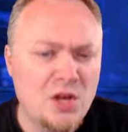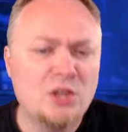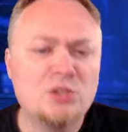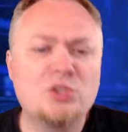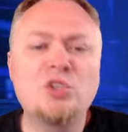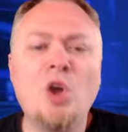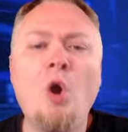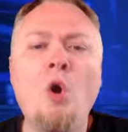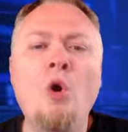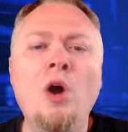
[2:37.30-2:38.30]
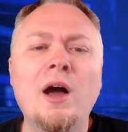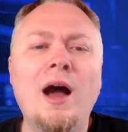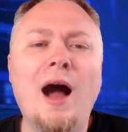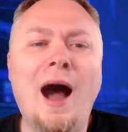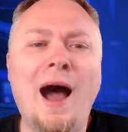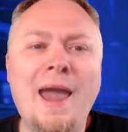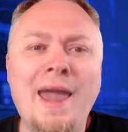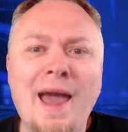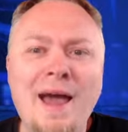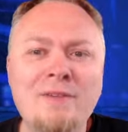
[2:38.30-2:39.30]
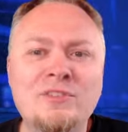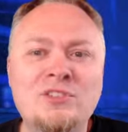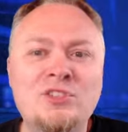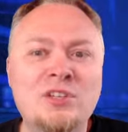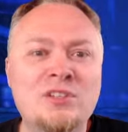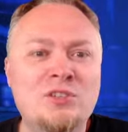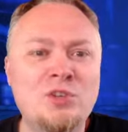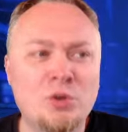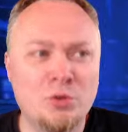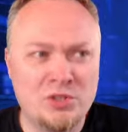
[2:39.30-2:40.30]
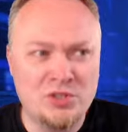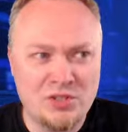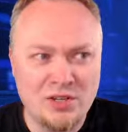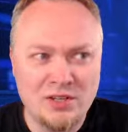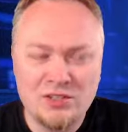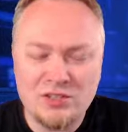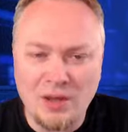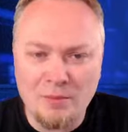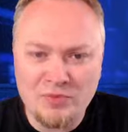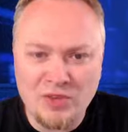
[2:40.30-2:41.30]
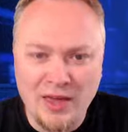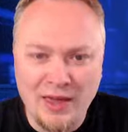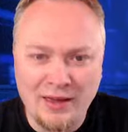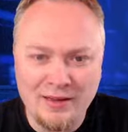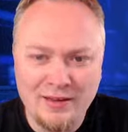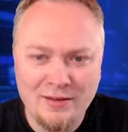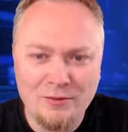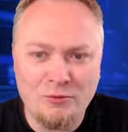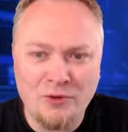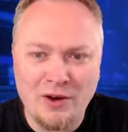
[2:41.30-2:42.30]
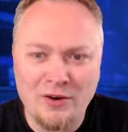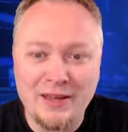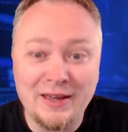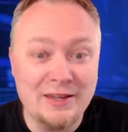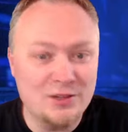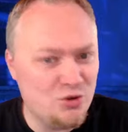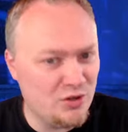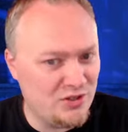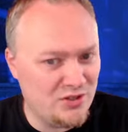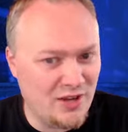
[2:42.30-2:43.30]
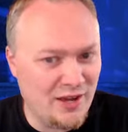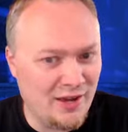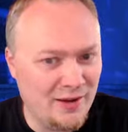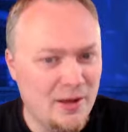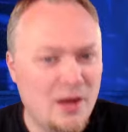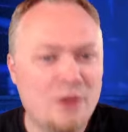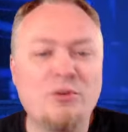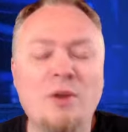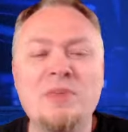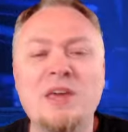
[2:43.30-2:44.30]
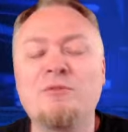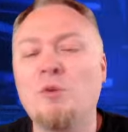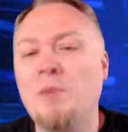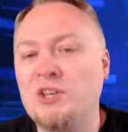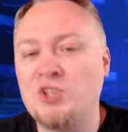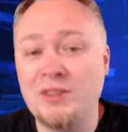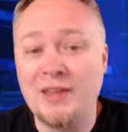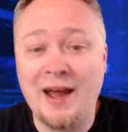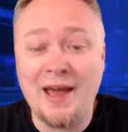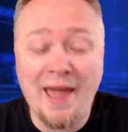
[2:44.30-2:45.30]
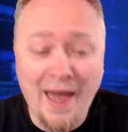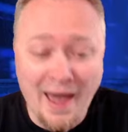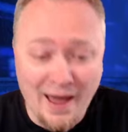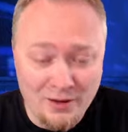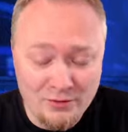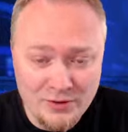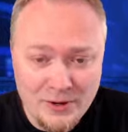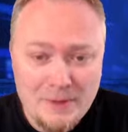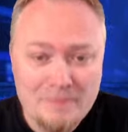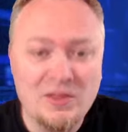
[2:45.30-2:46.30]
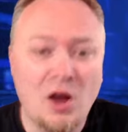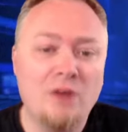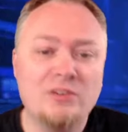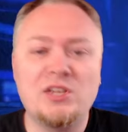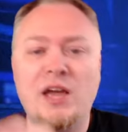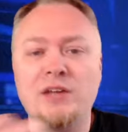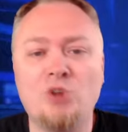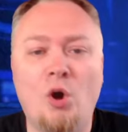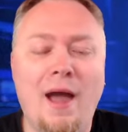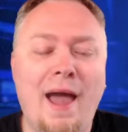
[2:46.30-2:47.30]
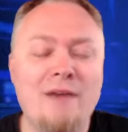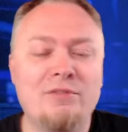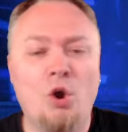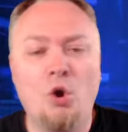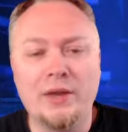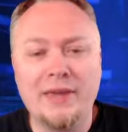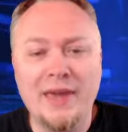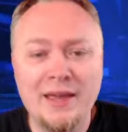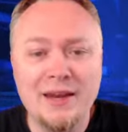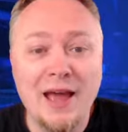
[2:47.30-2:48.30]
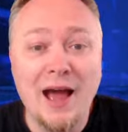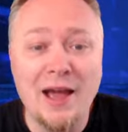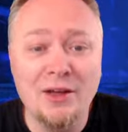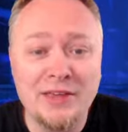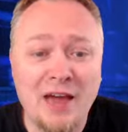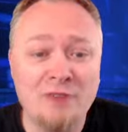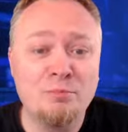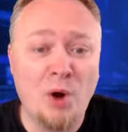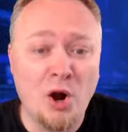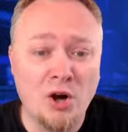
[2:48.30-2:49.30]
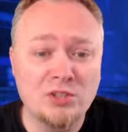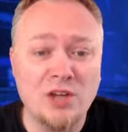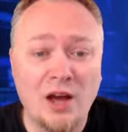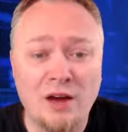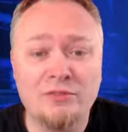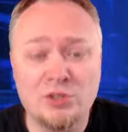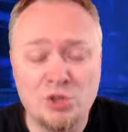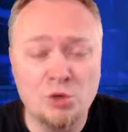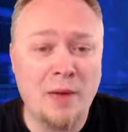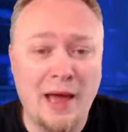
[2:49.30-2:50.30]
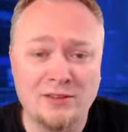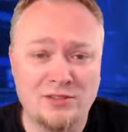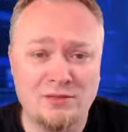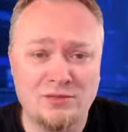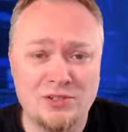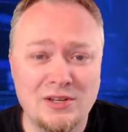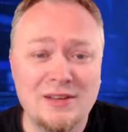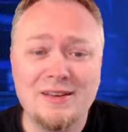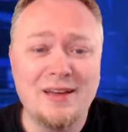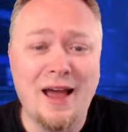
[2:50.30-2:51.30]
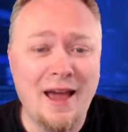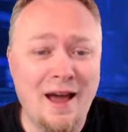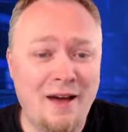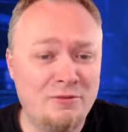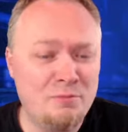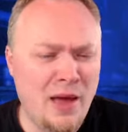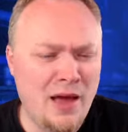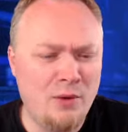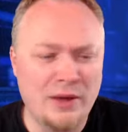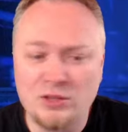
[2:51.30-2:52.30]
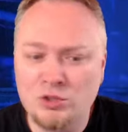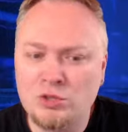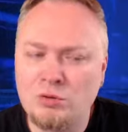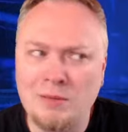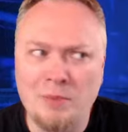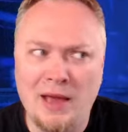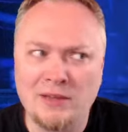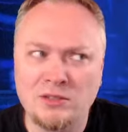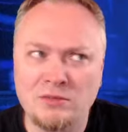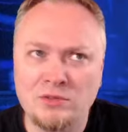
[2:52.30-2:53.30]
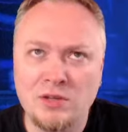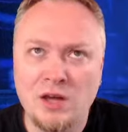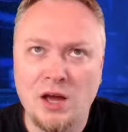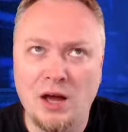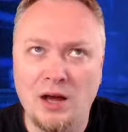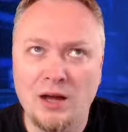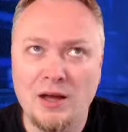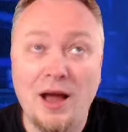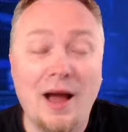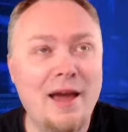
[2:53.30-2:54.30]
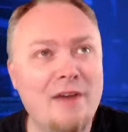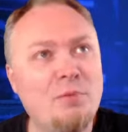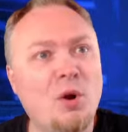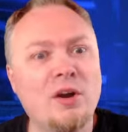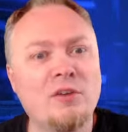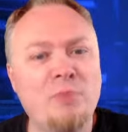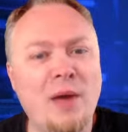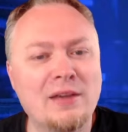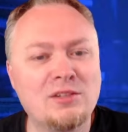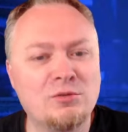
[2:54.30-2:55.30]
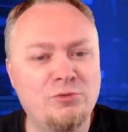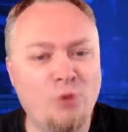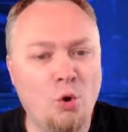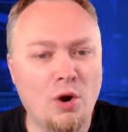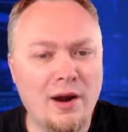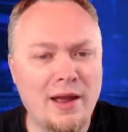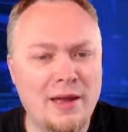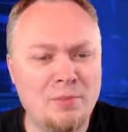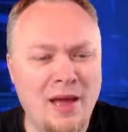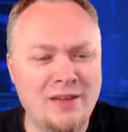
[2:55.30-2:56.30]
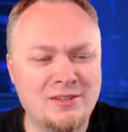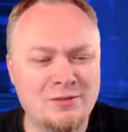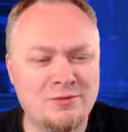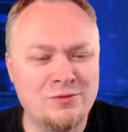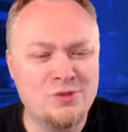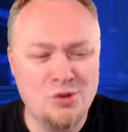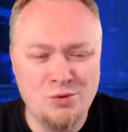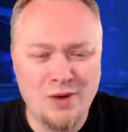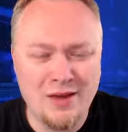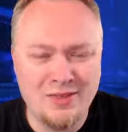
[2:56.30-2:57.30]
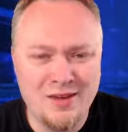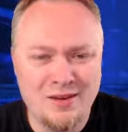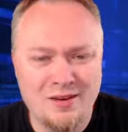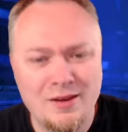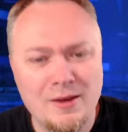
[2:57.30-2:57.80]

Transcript: So I have deduced something very interesting from the information that I have. Now, obviously, I don't have the whole kit. I only have part of the two passives. I have... Pa wait, there's three passives. Huh. I have part of passive four and passive two, I think.